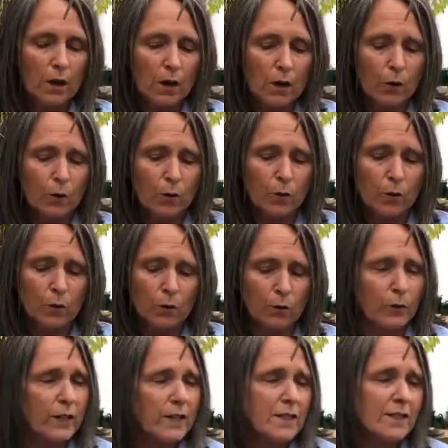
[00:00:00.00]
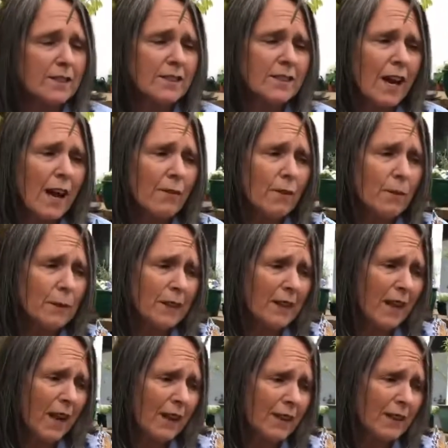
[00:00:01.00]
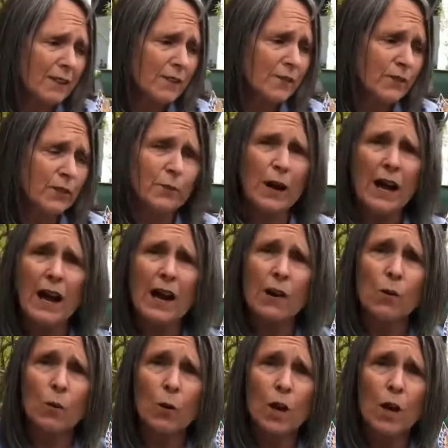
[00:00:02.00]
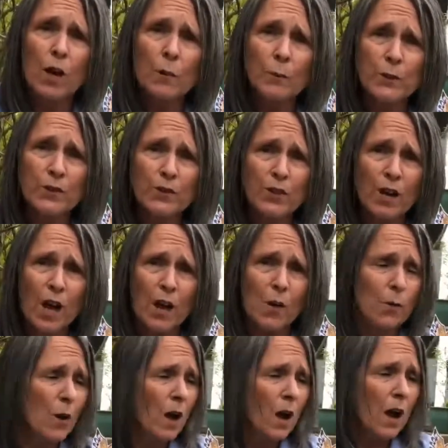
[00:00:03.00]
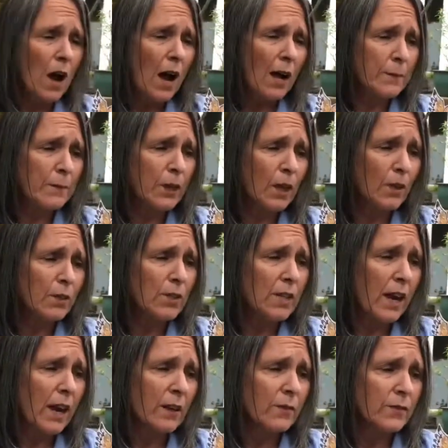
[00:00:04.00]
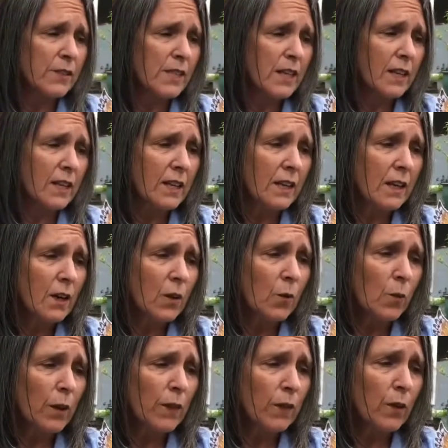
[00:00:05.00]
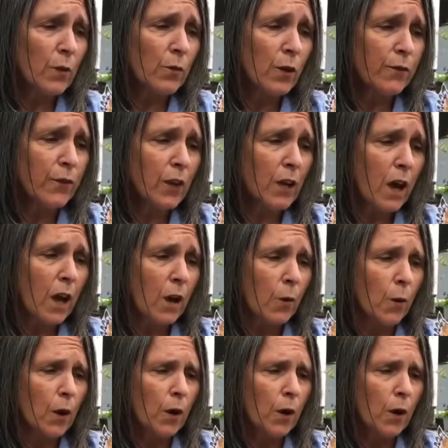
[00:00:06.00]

Oh, it's terribly kind of you, owl, but no, I'm going to have tea with a Gruffalo.